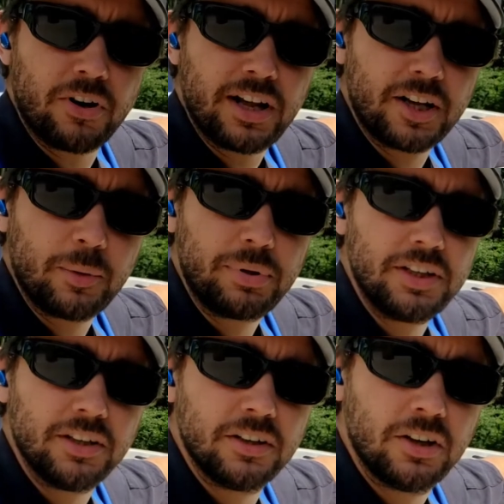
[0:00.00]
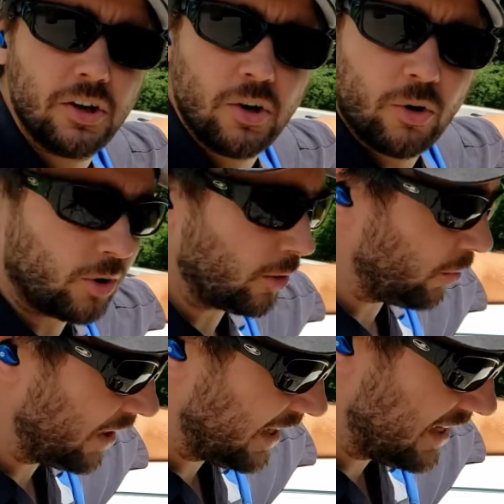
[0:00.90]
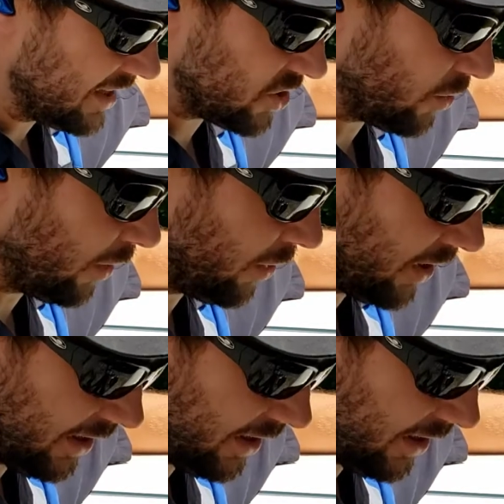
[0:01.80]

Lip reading: out up here or what it is. So what we're going